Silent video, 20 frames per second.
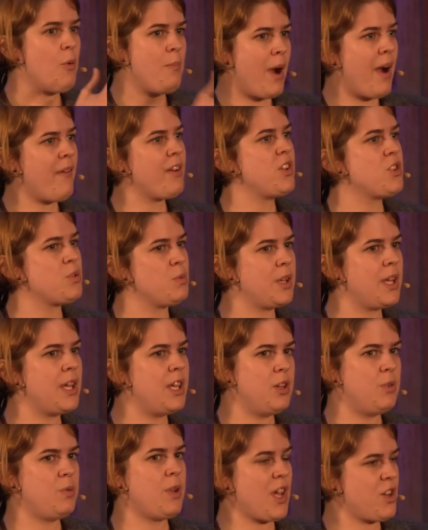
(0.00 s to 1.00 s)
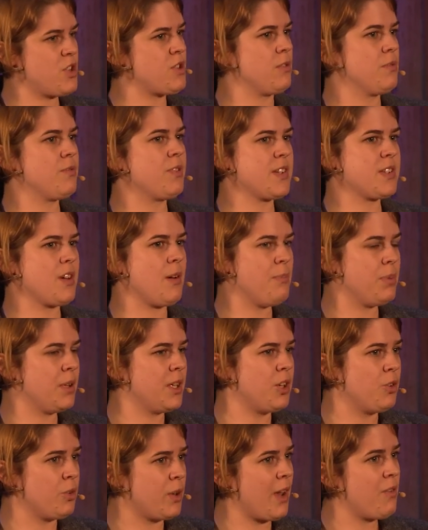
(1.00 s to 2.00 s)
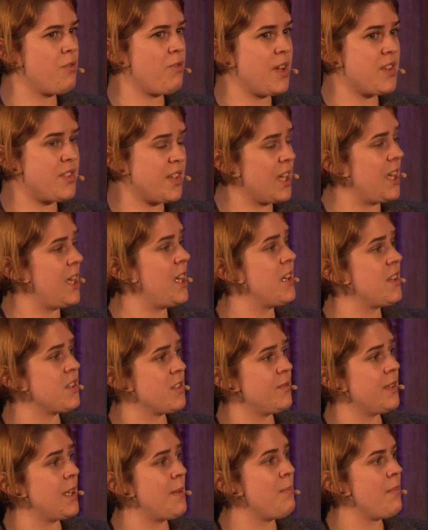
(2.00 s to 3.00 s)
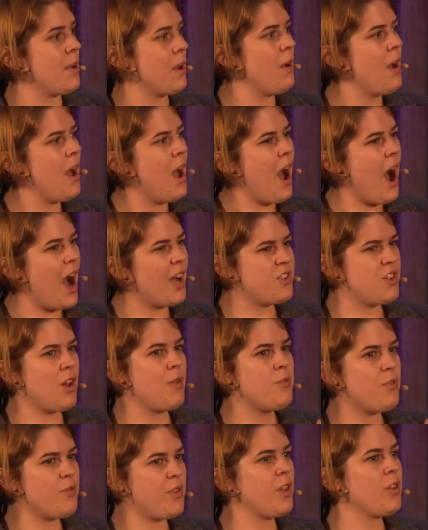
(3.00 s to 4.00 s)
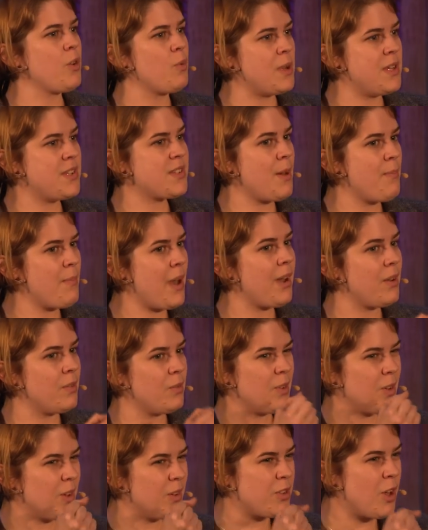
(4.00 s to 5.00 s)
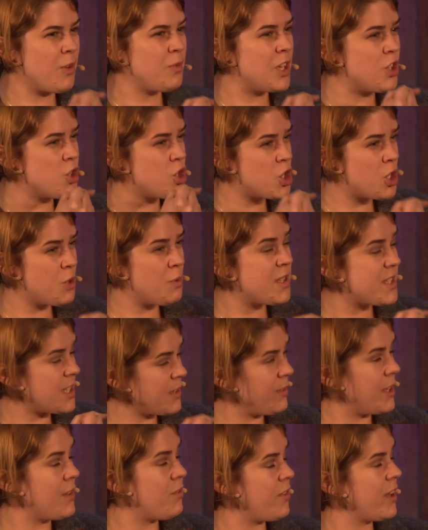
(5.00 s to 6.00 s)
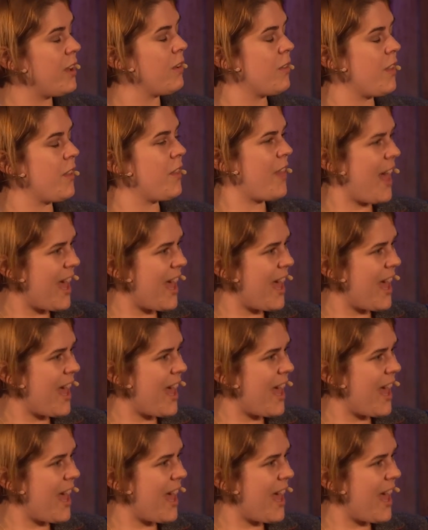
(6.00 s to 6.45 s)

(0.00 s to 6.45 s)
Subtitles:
you're married to an EU national, for example, and you're now facing years of limbo, I don't feel that we somehow, don't intuitively feel that